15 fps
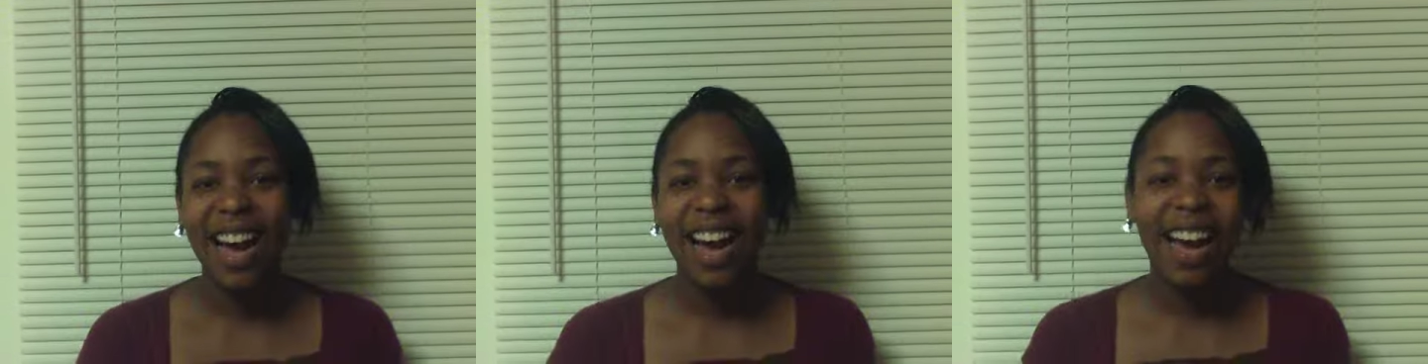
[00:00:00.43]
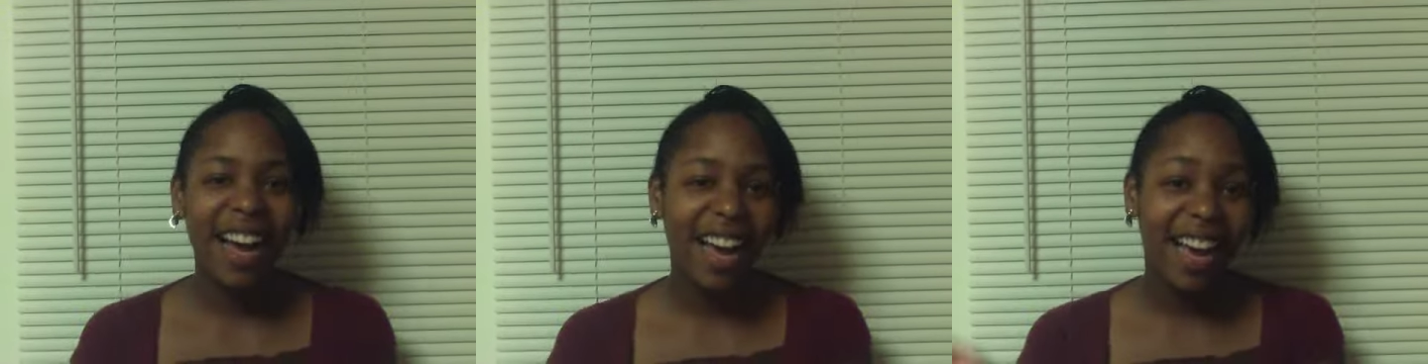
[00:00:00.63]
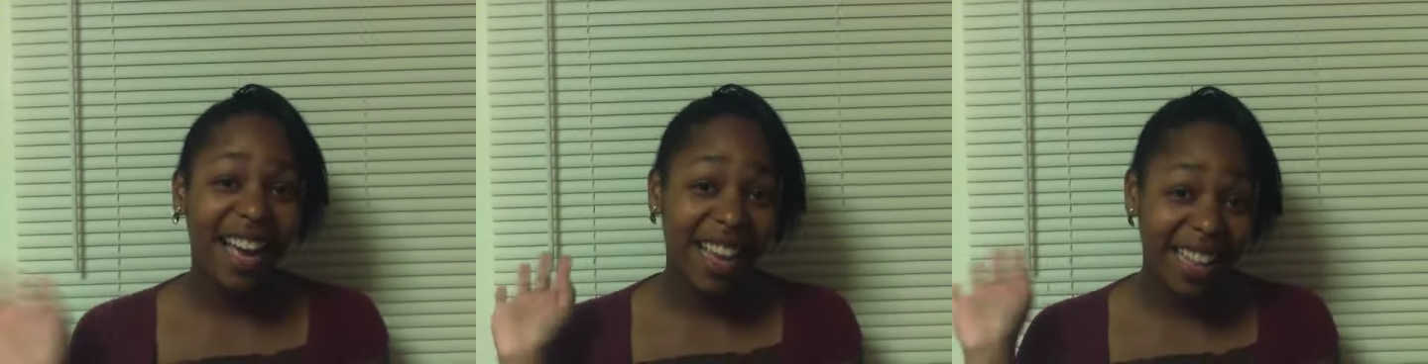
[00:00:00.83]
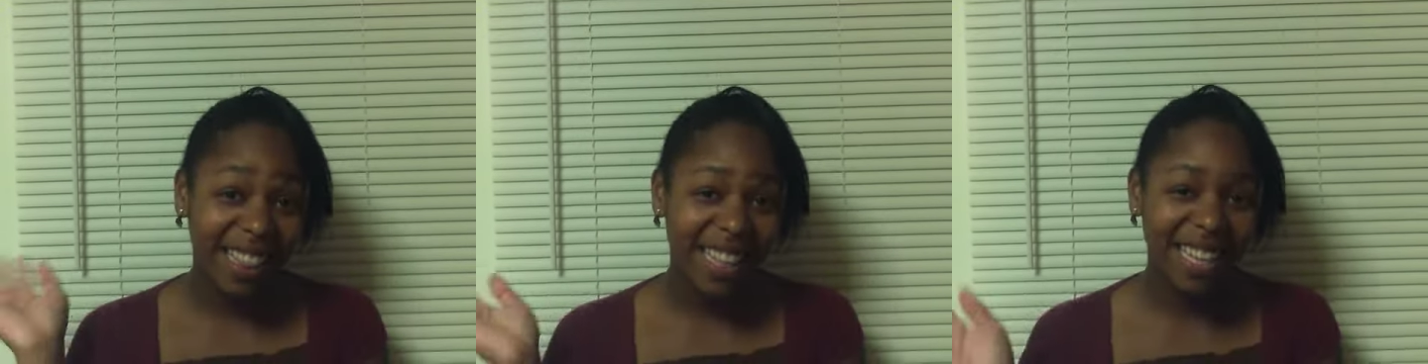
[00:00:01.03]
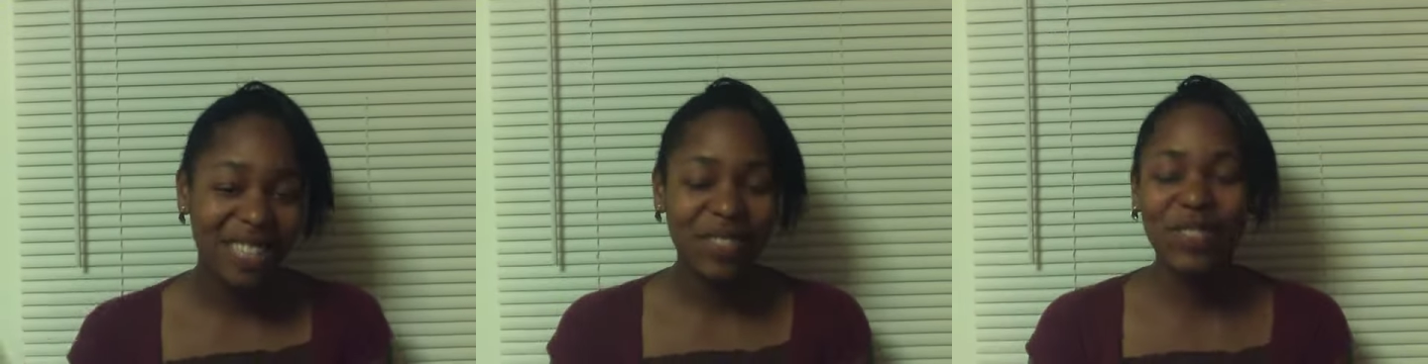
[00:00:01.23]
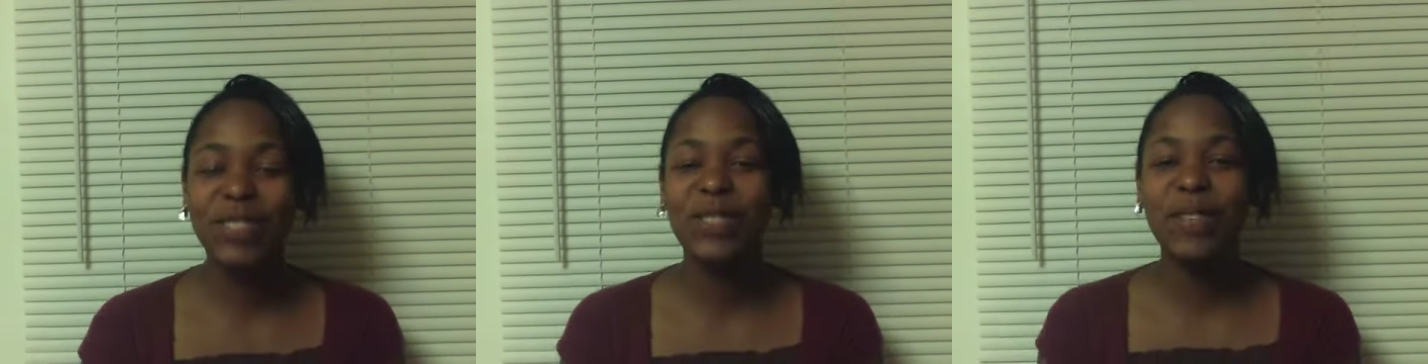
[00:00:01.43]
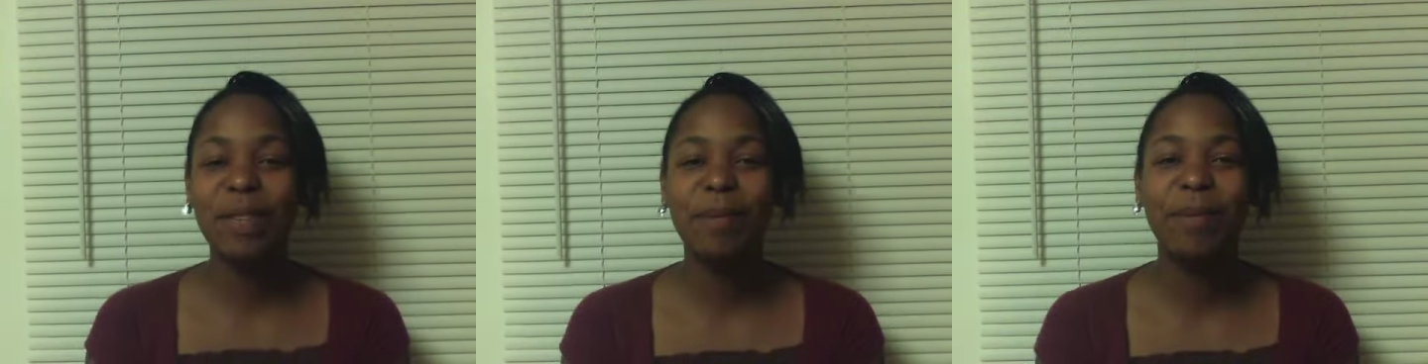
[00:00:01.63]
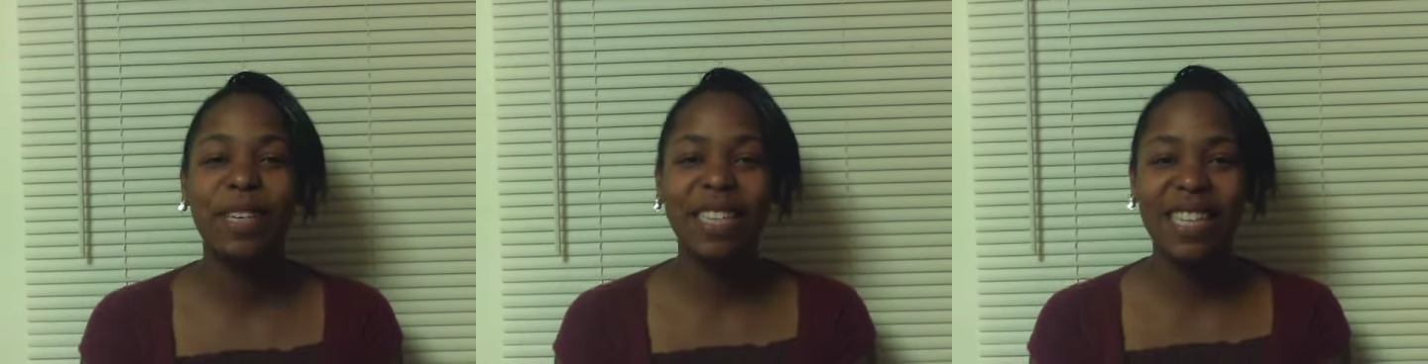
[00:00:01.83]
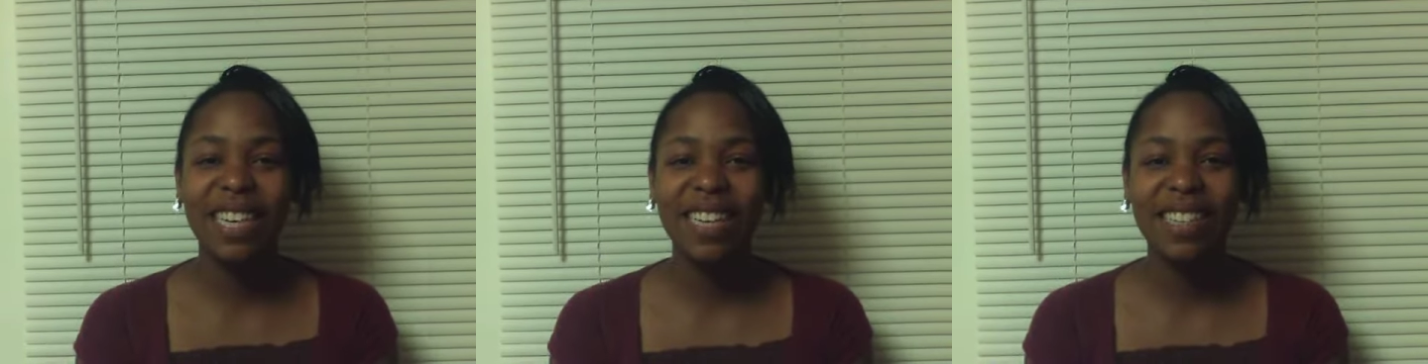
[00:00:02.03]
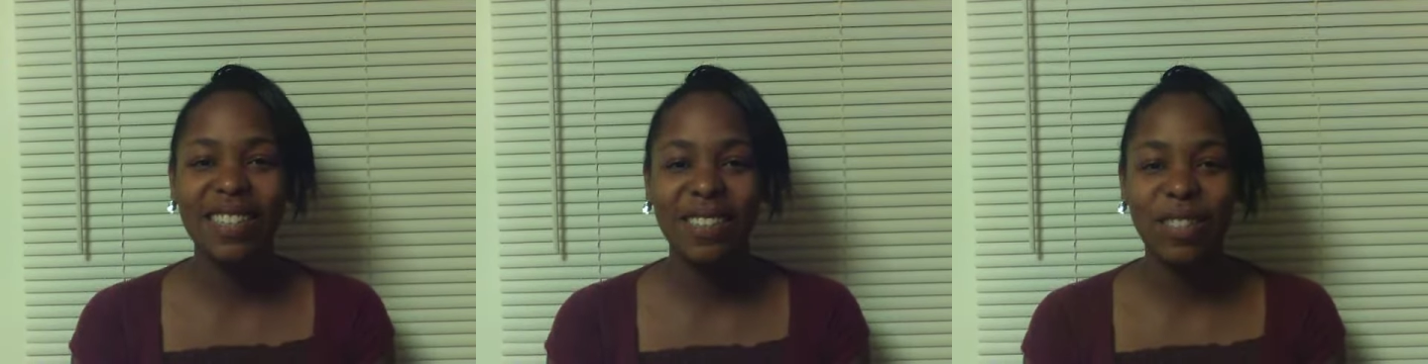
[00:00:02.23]
Hi, thanks for joining me
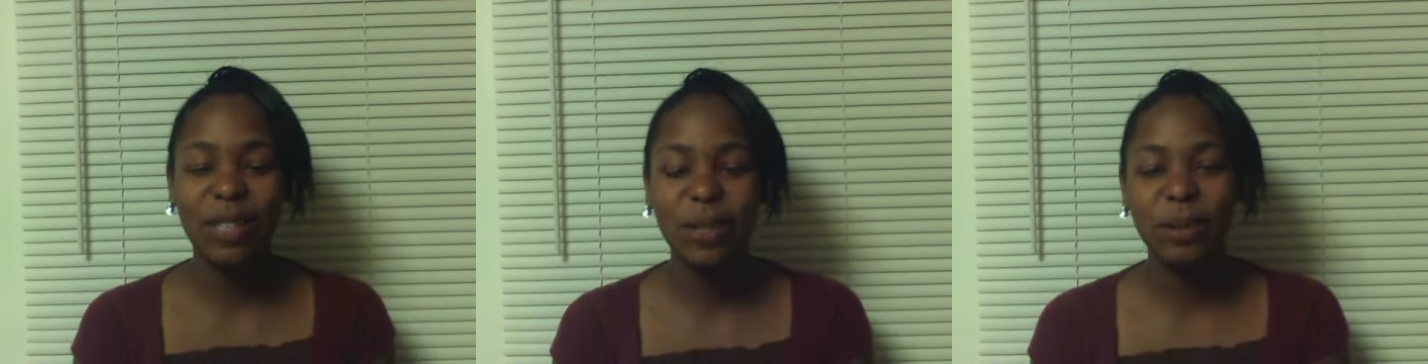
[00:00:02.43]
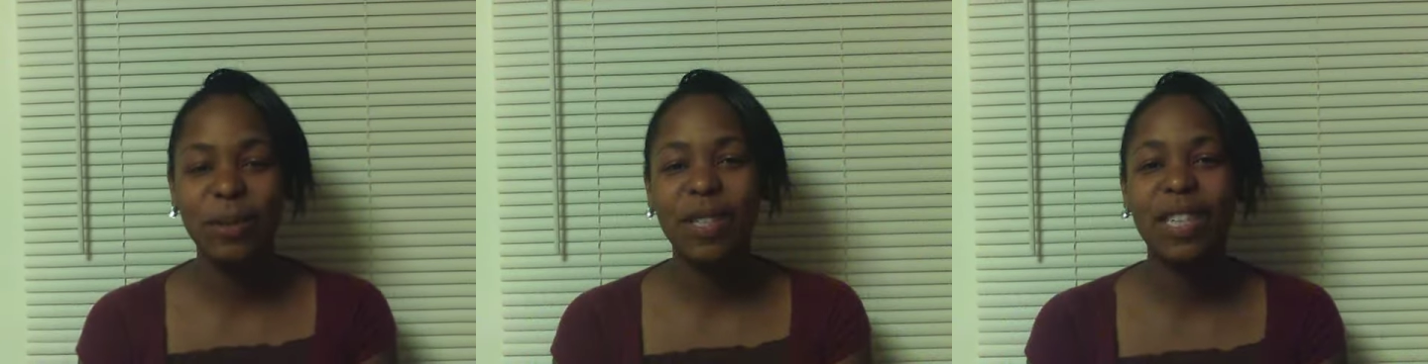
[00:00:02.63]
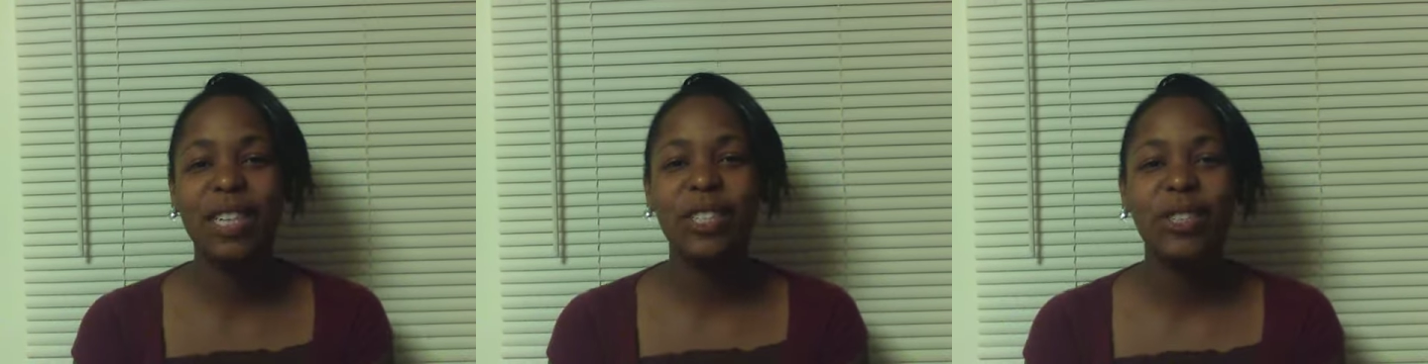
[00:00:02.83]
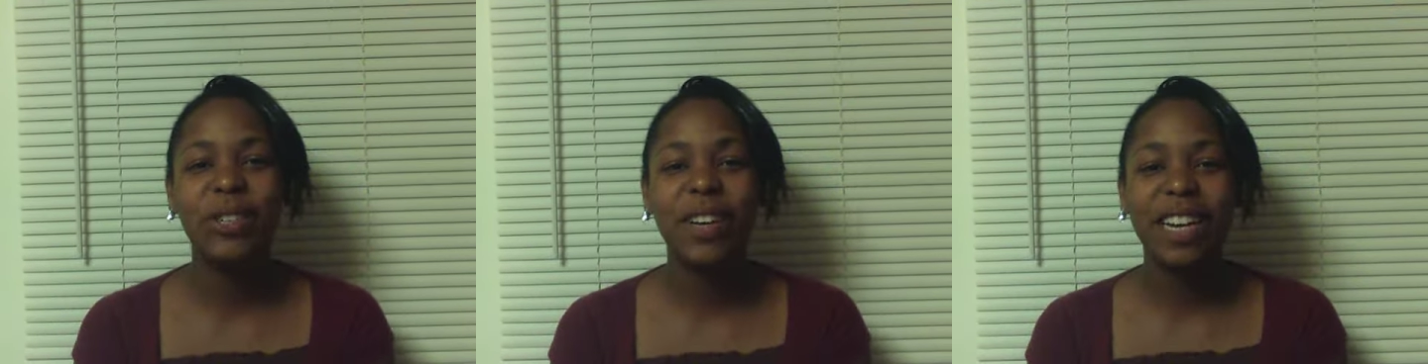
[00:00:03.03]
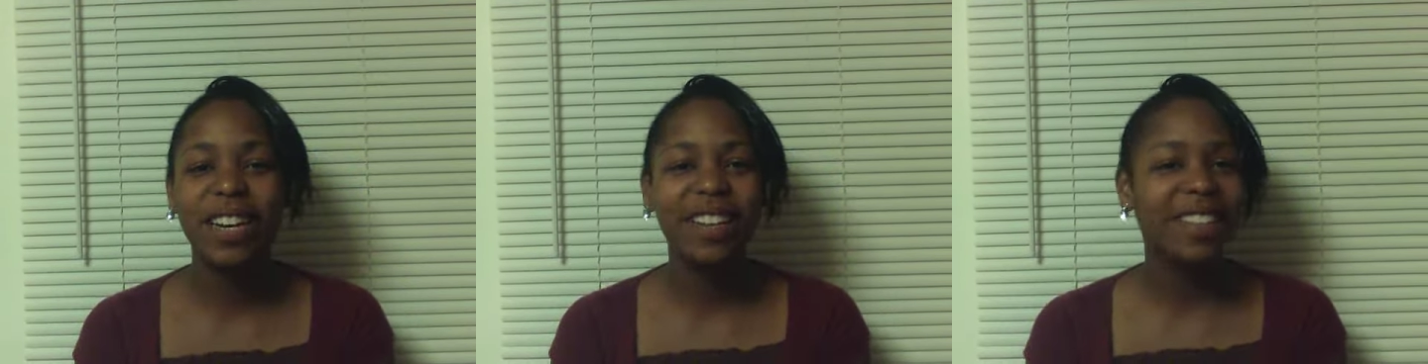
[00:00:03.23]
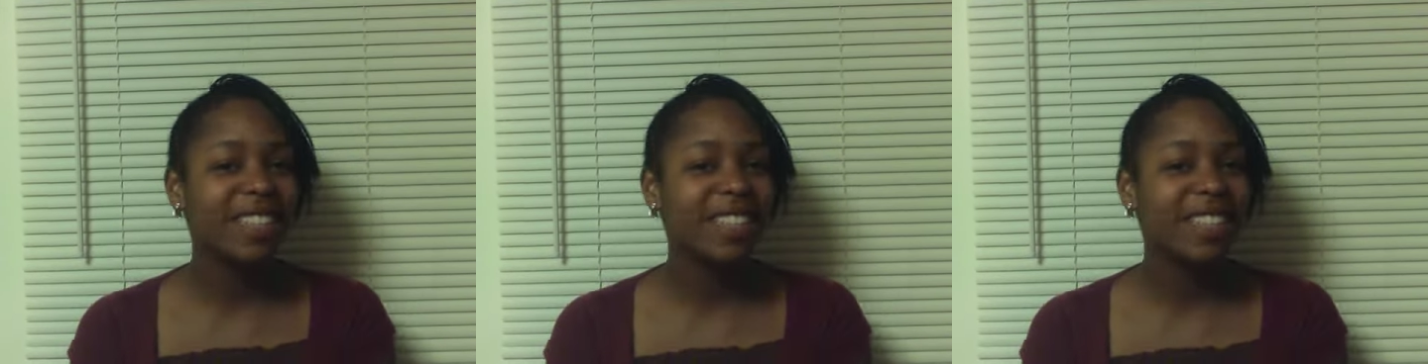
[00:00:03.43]
again on Learning with Natural Hair.